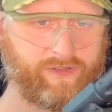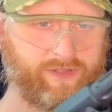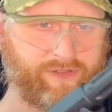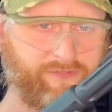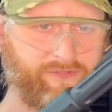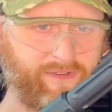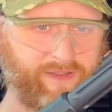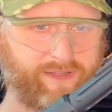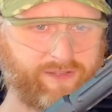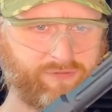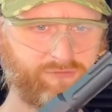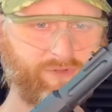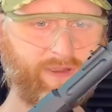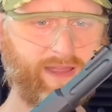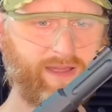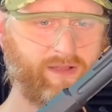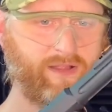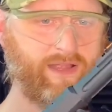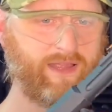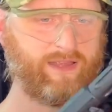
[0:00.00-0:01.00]
fit a
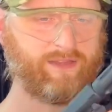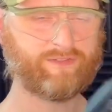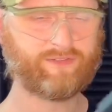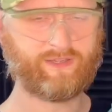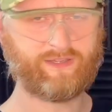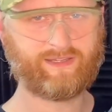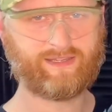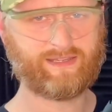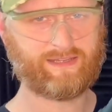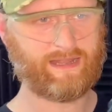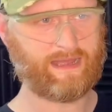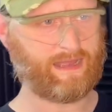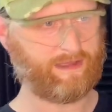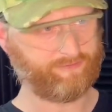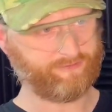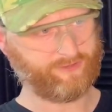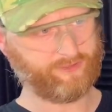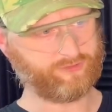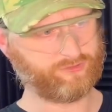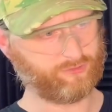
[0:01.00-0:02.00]
rail, so you can
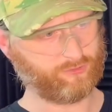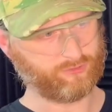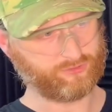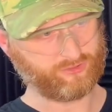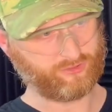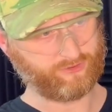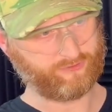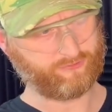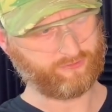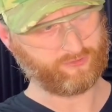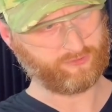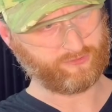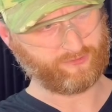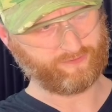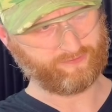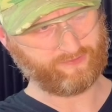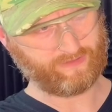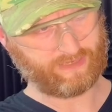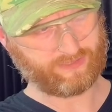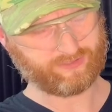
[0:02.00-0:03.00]
have your torch on the front or your
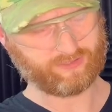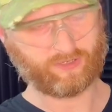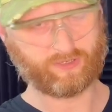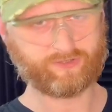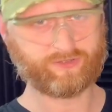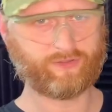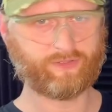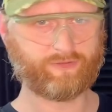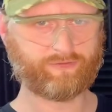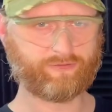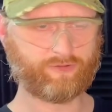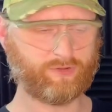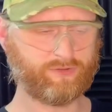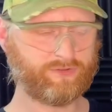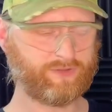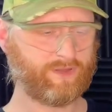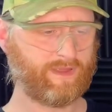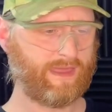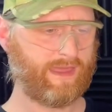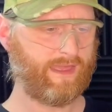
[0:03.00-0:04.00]
flashlight on the
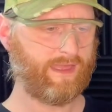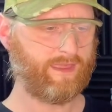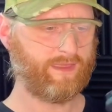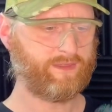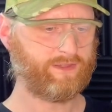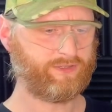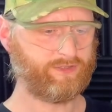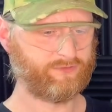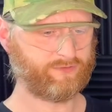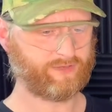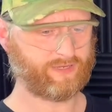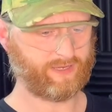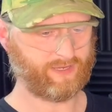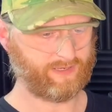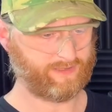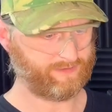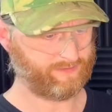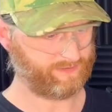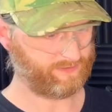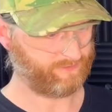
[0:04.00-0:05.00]
front.
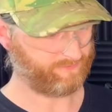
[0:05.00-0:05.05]
You've